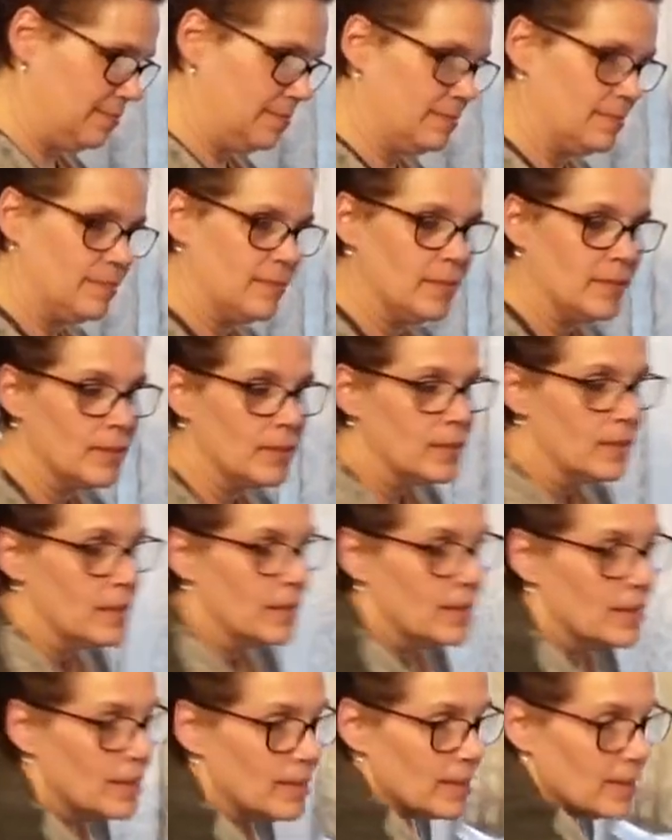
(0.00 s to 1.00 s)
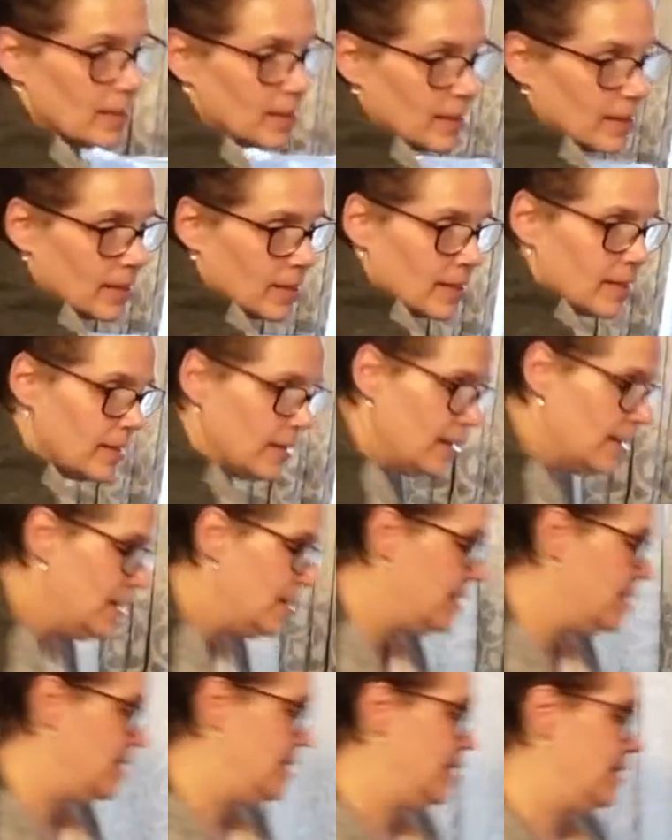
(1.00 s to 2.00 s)

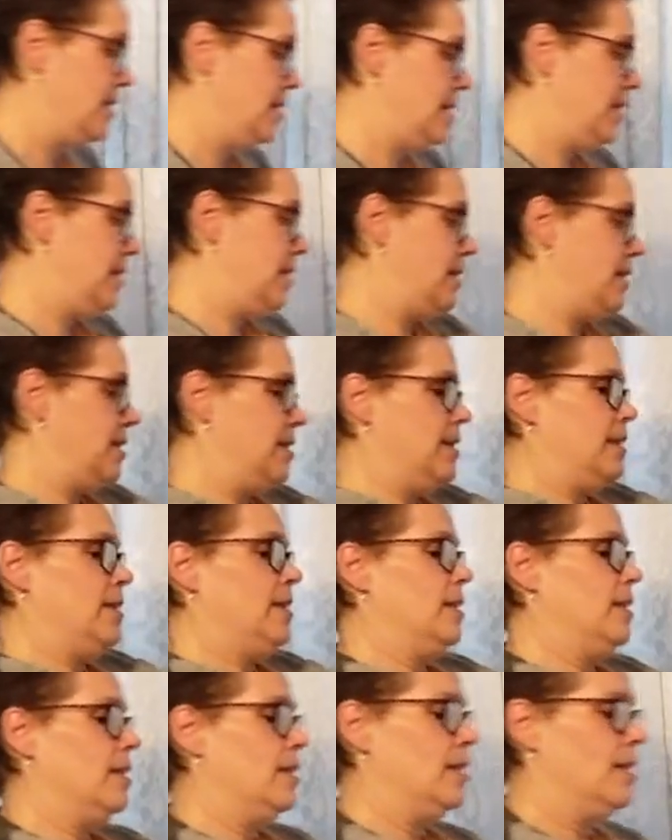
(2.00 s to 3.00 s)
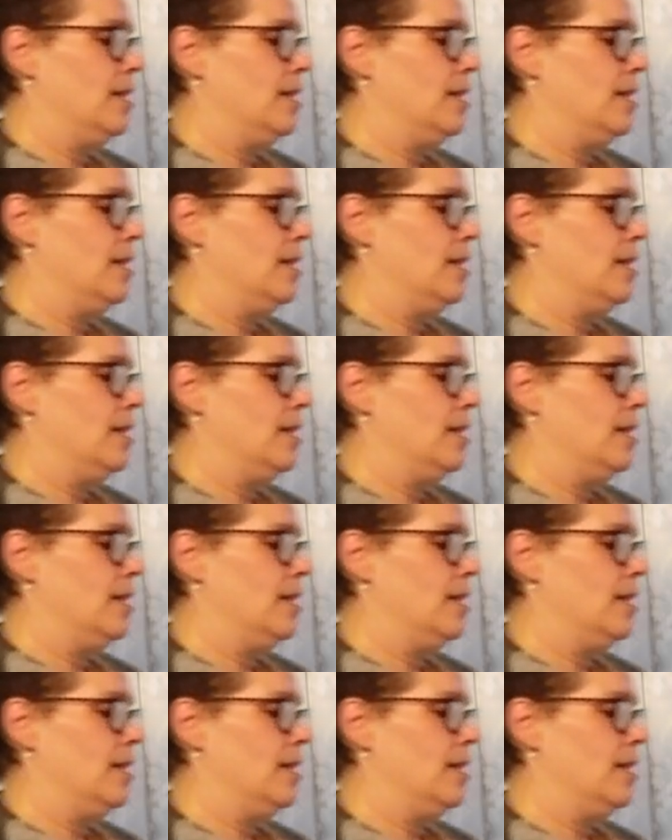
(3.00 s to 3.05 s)
[no speech]